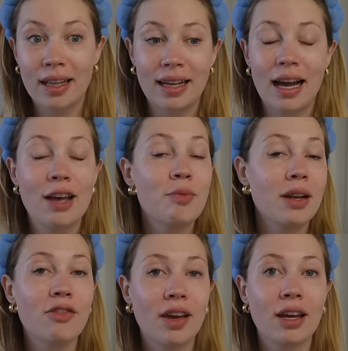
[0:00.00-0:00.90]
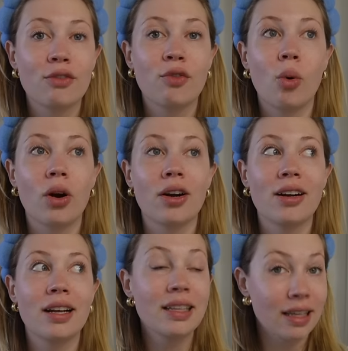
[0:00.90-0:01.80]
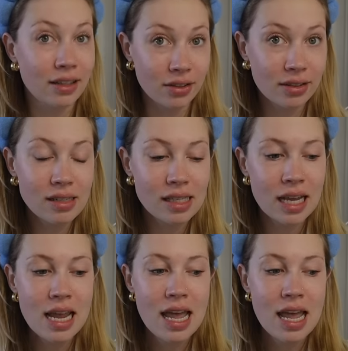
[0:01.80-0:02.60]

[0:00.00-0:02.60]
Like I have been a fan for years